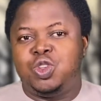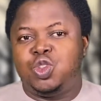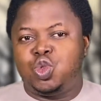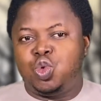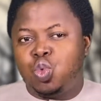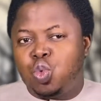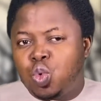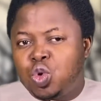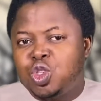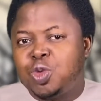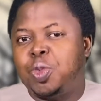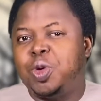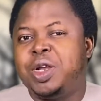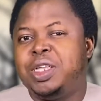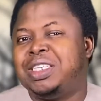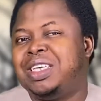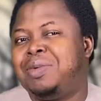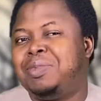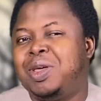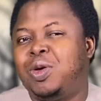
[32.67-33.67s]
So once upon
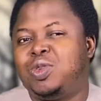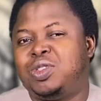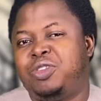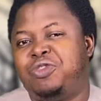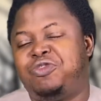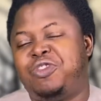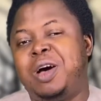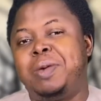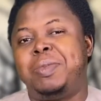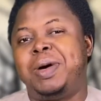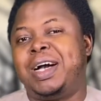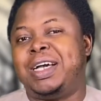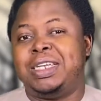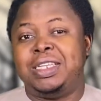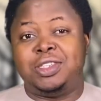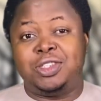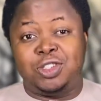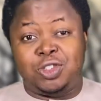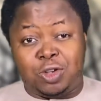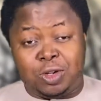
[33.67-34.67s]
a time, there was a farmer and
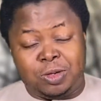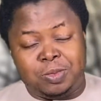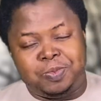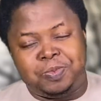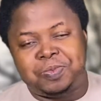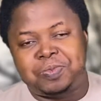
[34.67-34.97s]
his son.